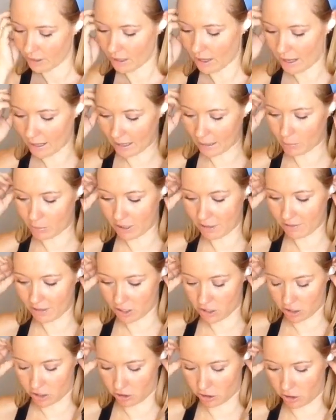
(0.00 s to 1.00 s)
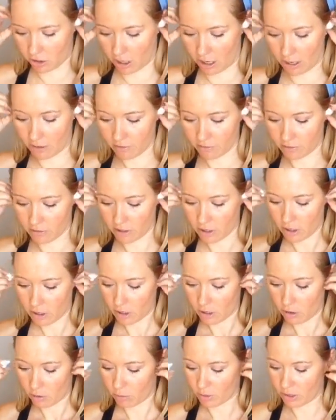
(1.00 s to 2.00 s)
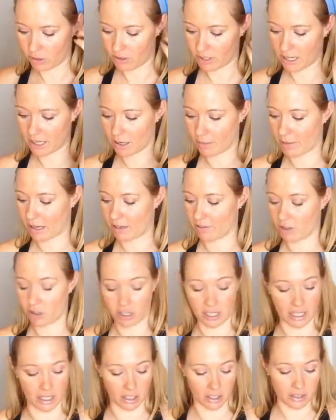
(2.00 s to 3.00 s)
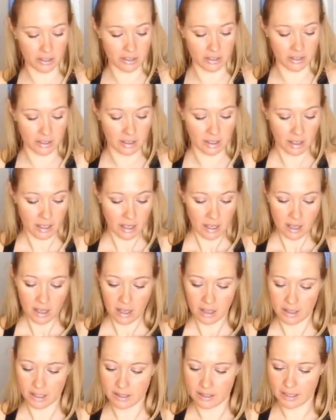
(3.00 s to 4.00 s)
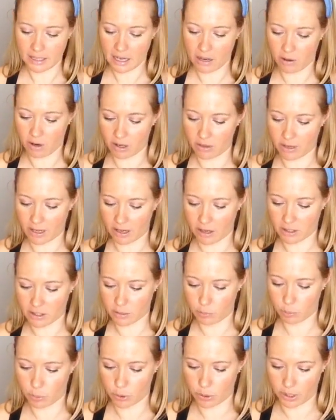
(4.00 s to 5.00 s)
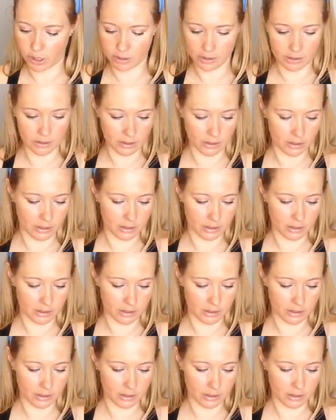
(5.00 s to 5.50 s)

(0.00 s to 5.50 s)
And I believe they just turn off and you take them out of your ears. Let's see how hard they are to put